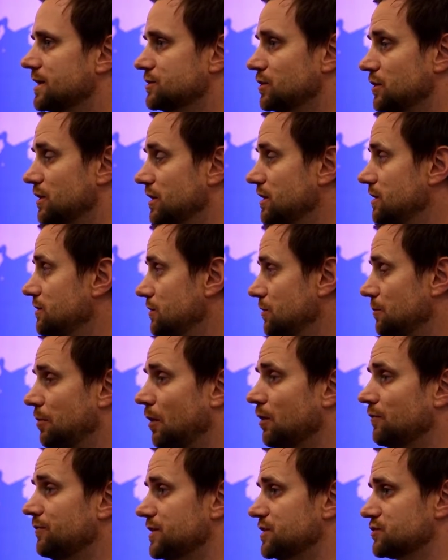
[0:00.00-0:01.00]
So you need to do
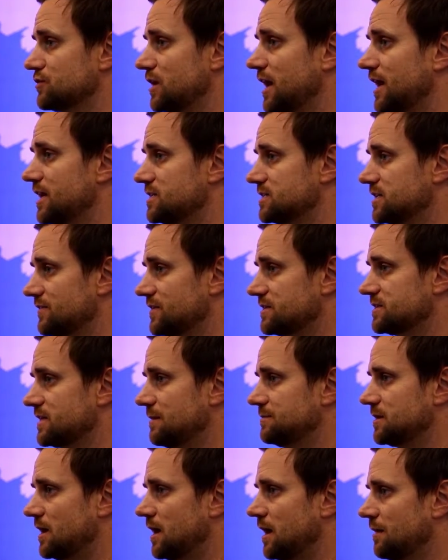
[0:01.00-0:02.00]
both these strategies at the
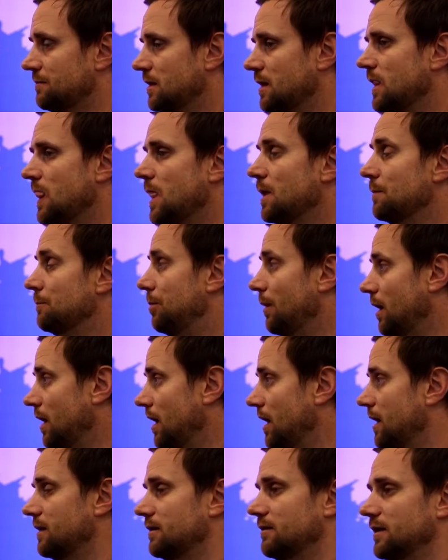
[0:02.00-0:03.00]
same time.
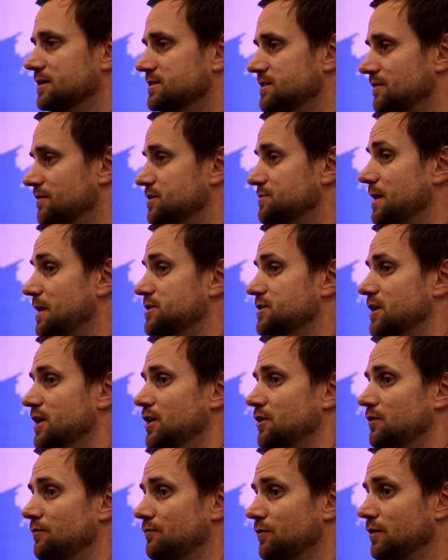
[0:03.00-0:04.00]
But as Steven is
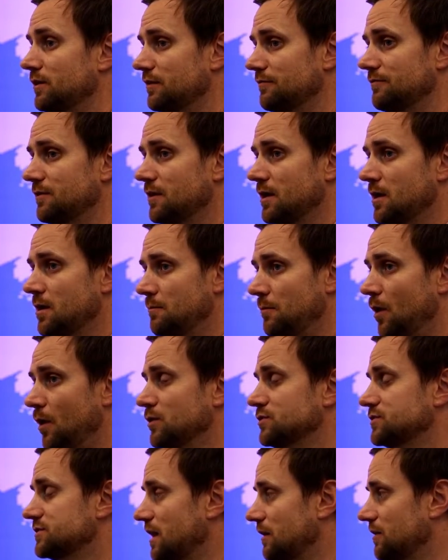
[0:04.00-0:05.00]
mentioning, you're really
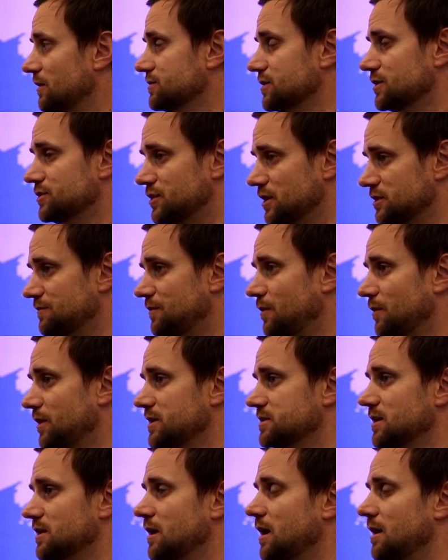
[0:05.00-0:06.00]
most sellers are just
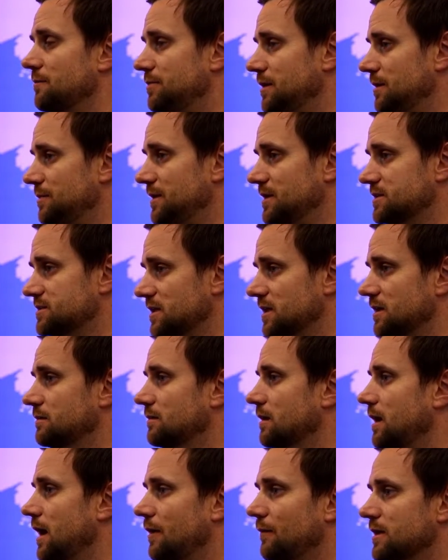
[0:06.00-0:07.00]
focusing on PPC.
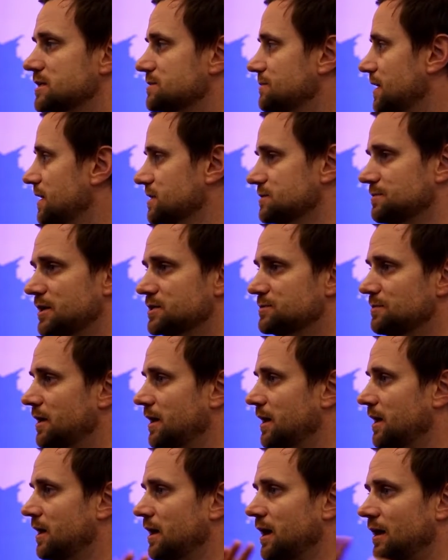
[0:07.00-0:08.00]
How do I spend as much
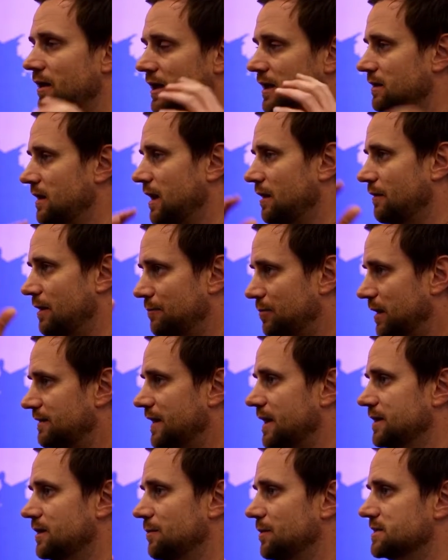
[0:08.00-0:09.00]
money? How do I, how do I bring
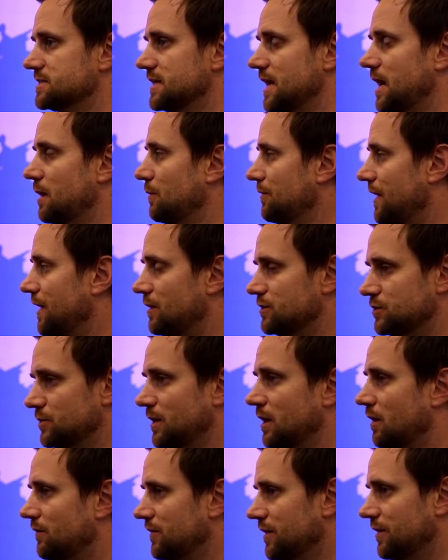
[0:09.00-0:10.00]
that number down without
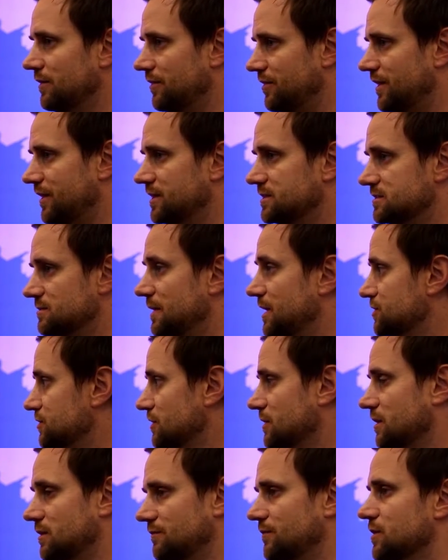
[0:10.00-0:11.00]
doing all the other things to make
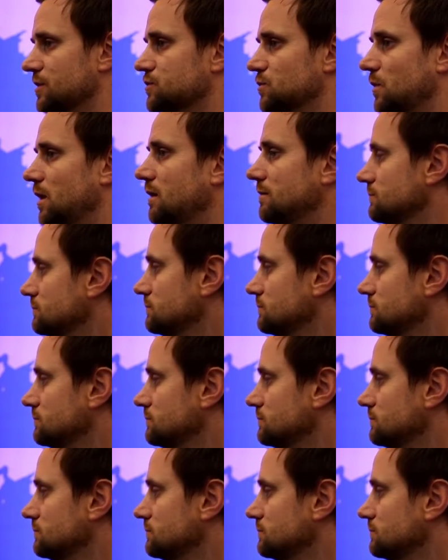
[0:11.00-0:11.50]
sure it converts well?